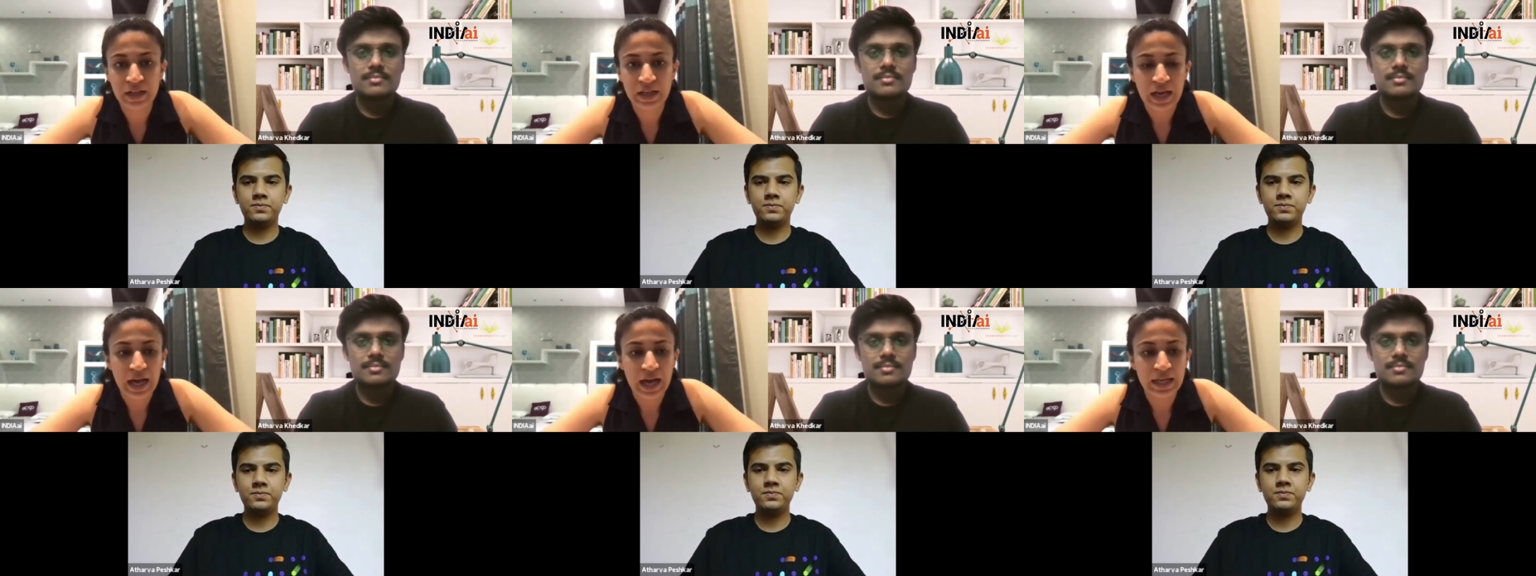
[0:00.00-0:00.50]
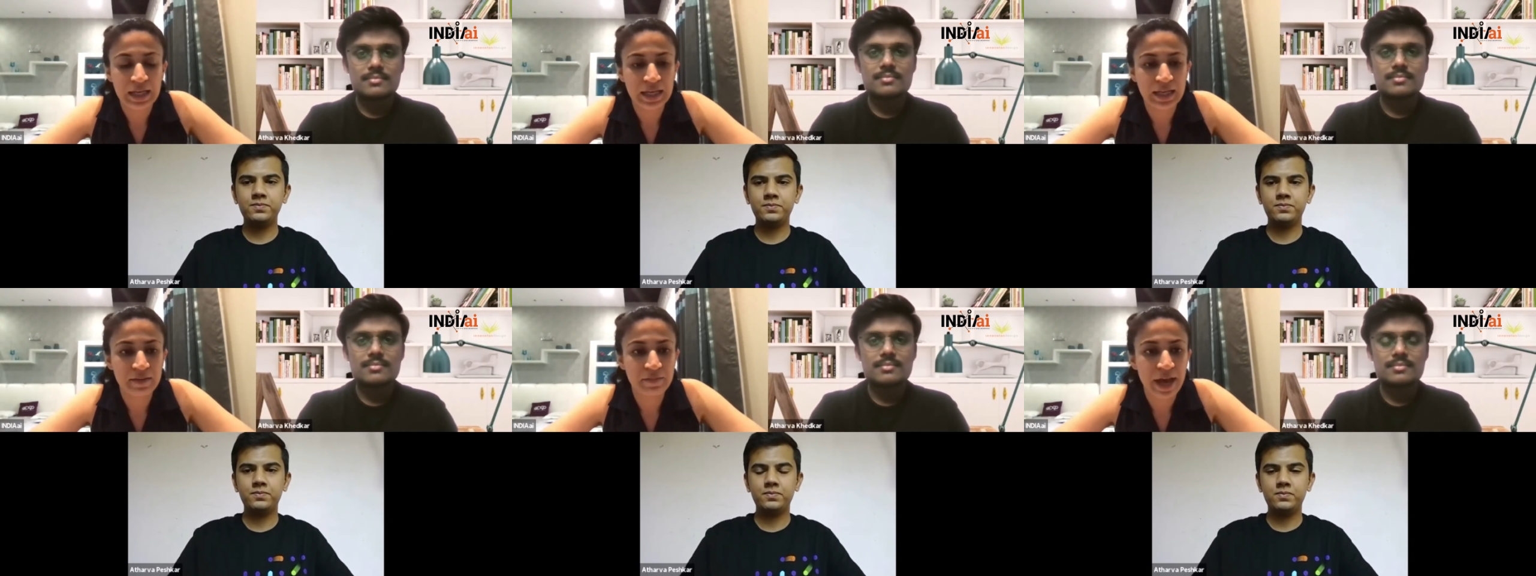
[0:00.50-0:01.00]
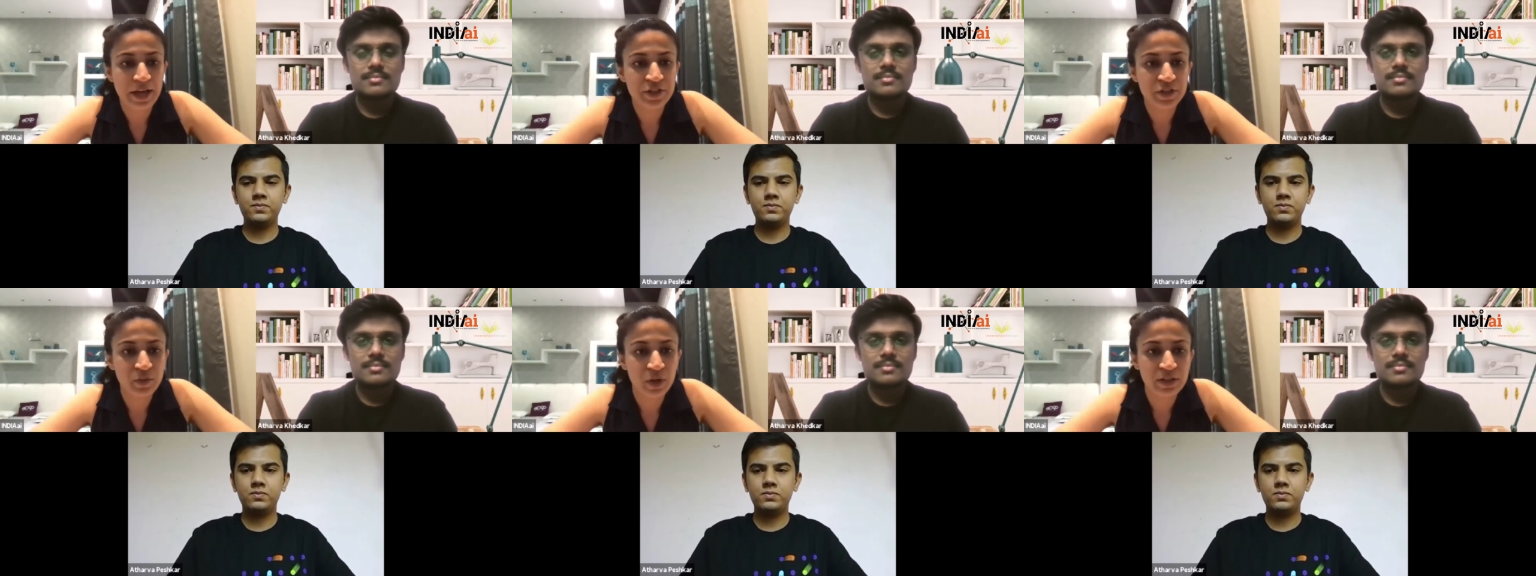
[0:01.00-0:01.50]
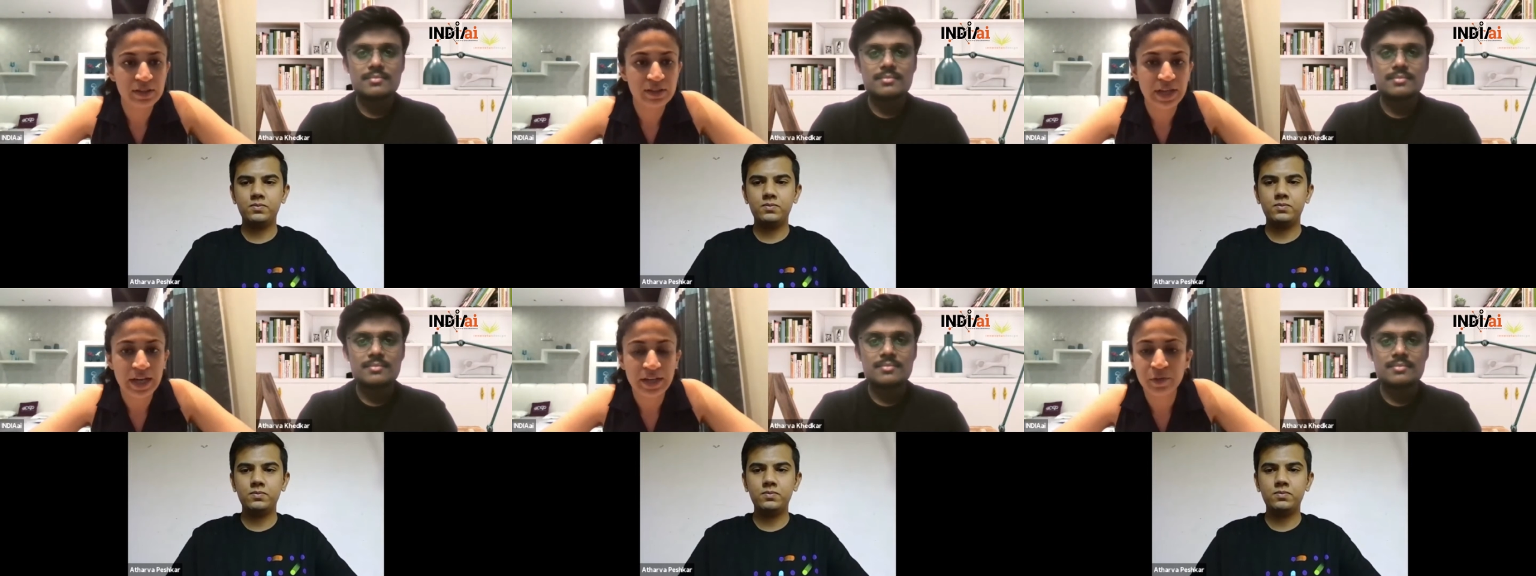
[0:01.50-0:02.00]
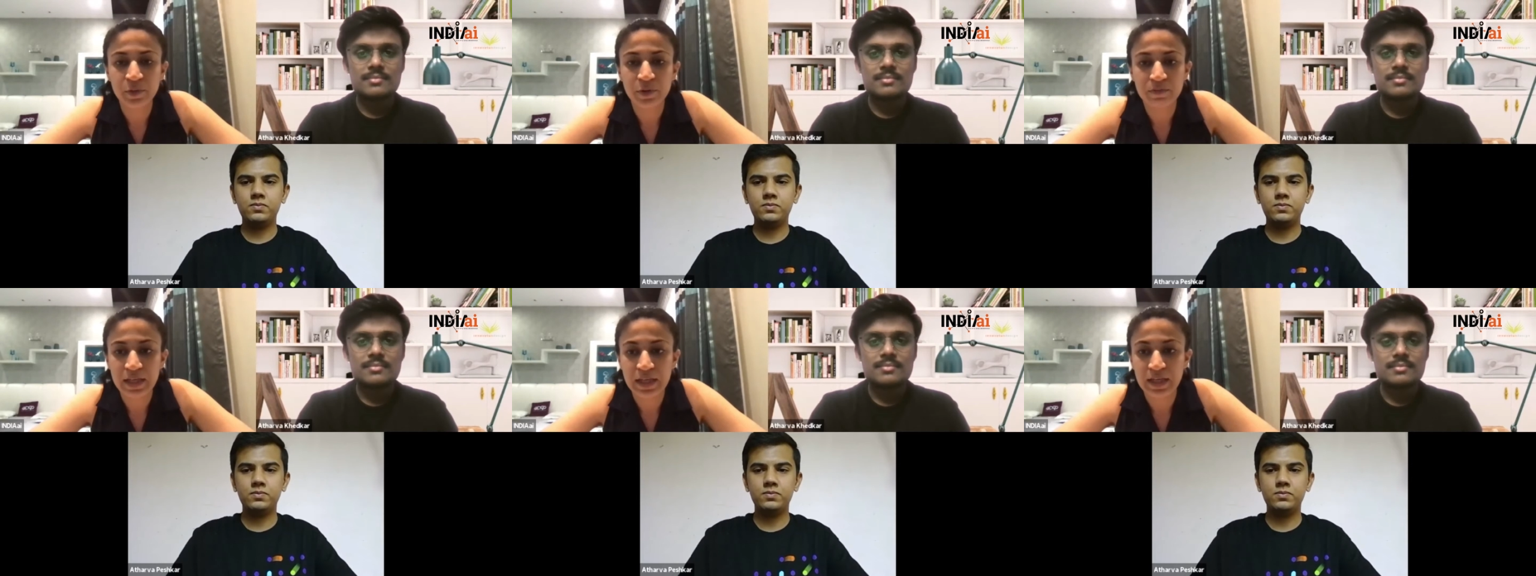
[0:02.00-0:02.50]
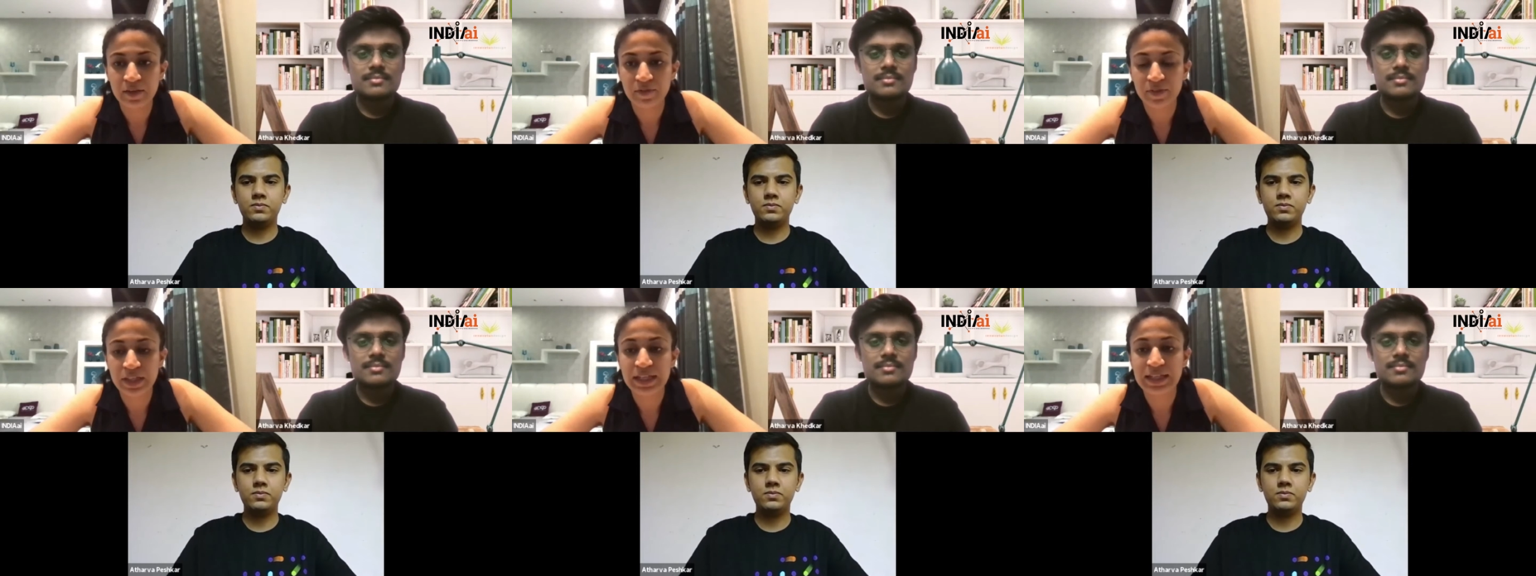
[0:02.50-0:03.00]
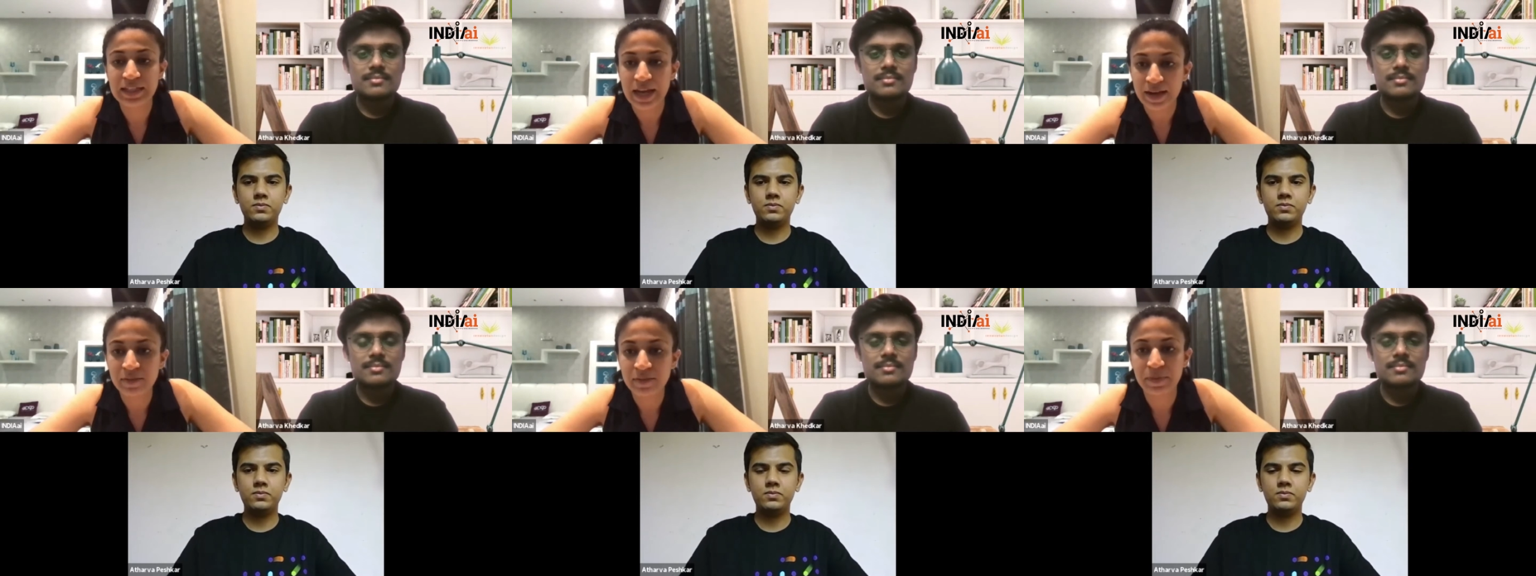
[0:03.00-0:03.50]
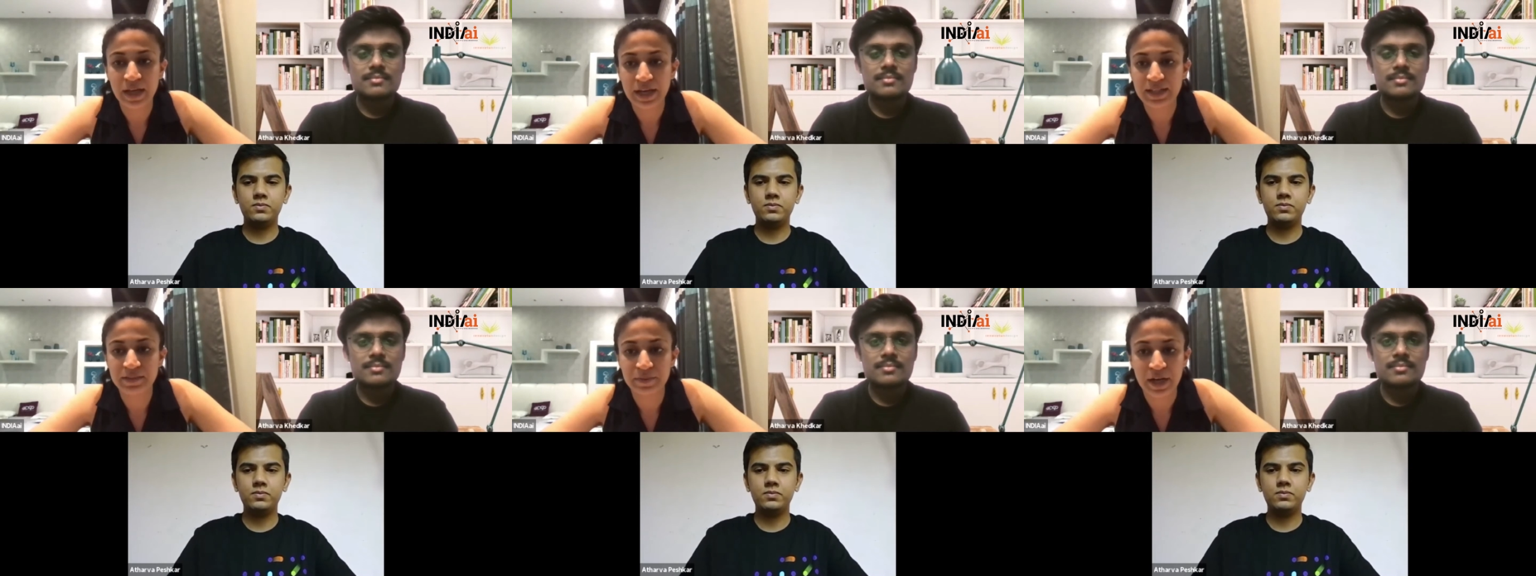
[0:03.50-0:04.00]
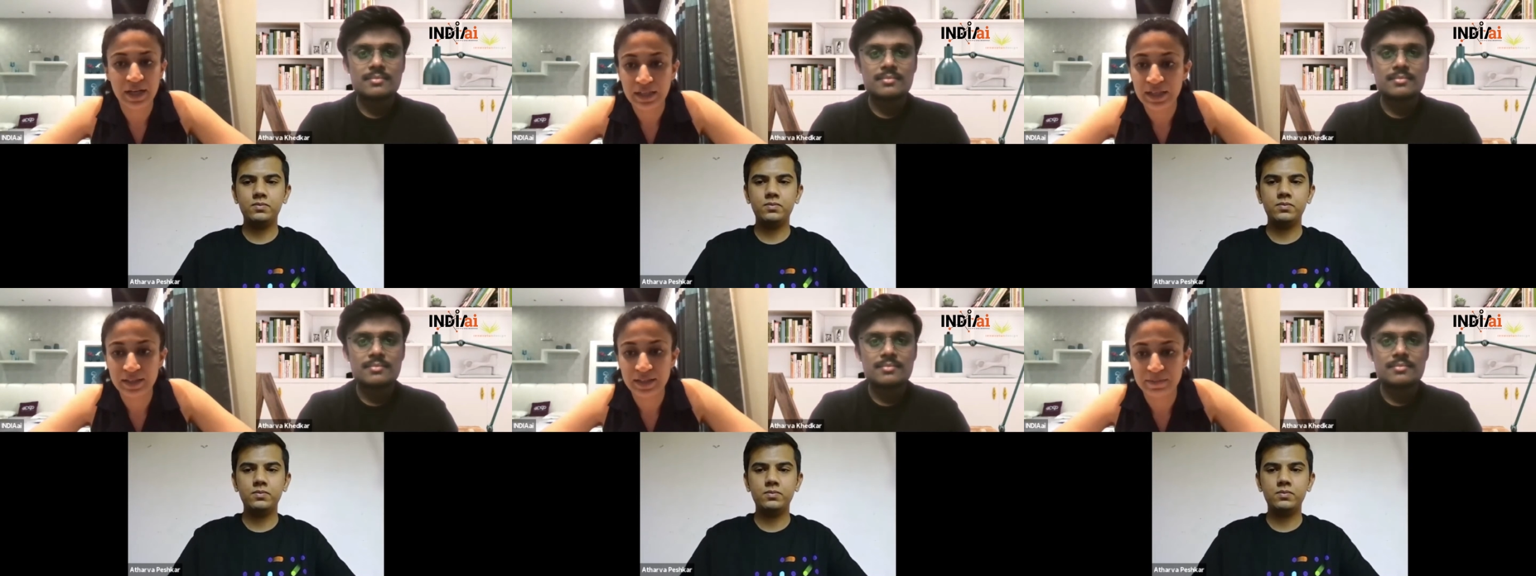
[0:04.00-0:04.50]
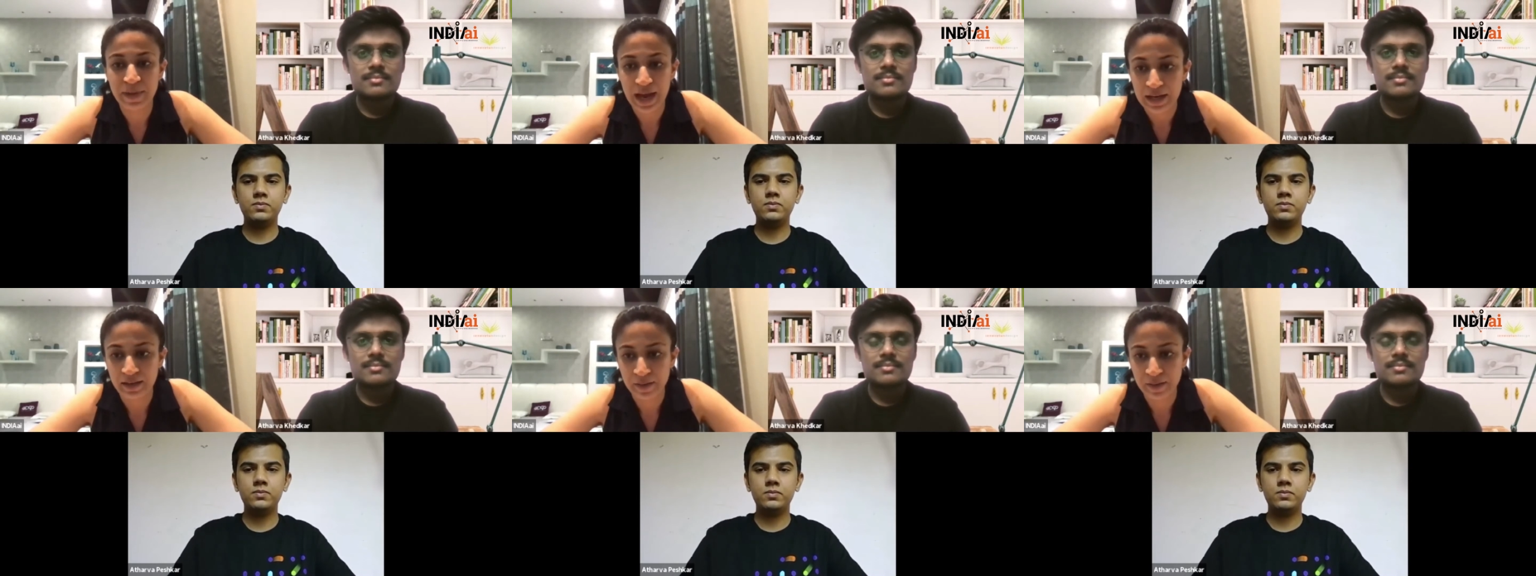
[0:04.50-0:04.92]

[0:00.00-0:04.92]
Speaker 1: i can imagine what a threat it would be if the intent behind spreading it is bad